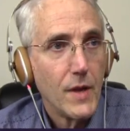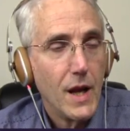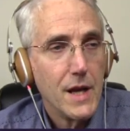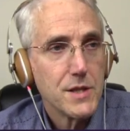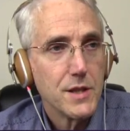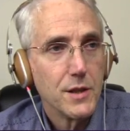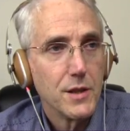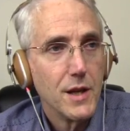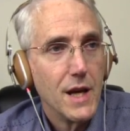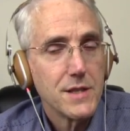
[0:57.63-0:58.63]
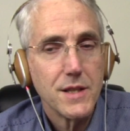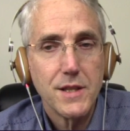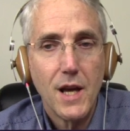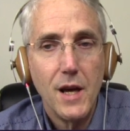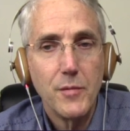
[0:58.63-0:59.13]
As the
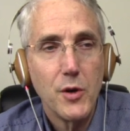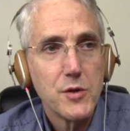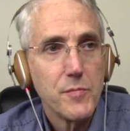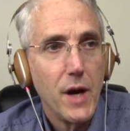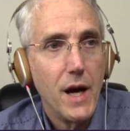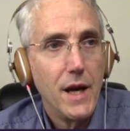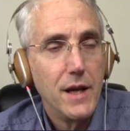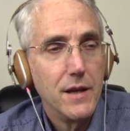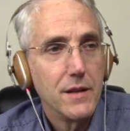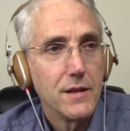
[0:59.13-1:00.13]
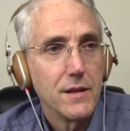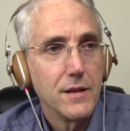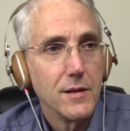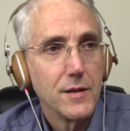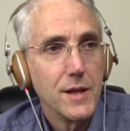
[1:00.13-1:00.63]
time goes by,
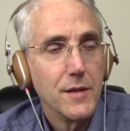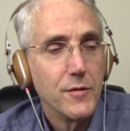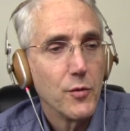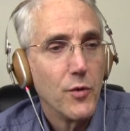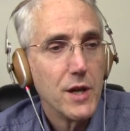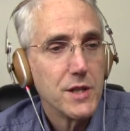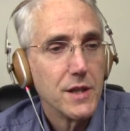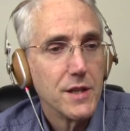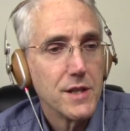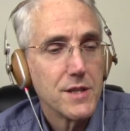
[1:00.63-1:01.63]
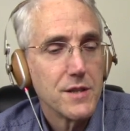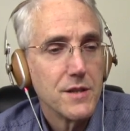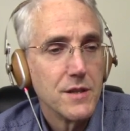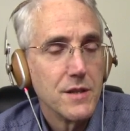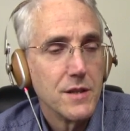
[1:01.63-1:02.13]
if you're watching this,
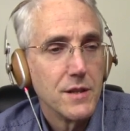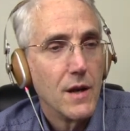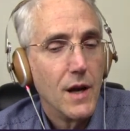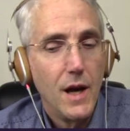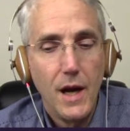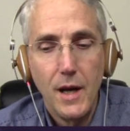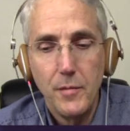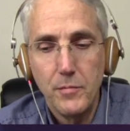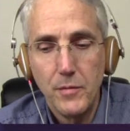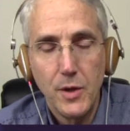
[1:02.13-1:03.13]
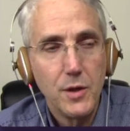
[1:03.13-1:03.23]
I'm